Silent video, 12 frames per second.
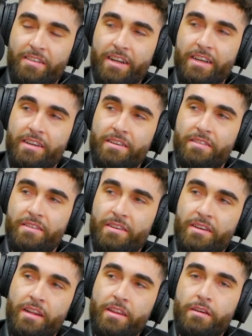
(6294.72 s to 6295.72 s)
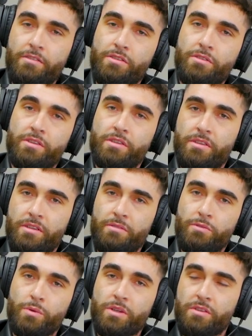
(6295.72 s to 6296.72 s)
Right. And I thought it was too because it
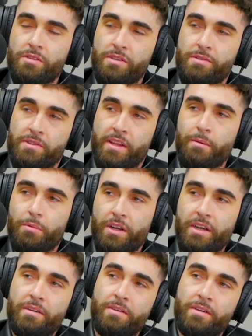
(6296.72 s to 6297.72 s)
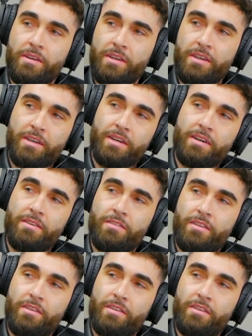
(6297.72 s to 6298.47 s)
was weird too because it was Labor Day. I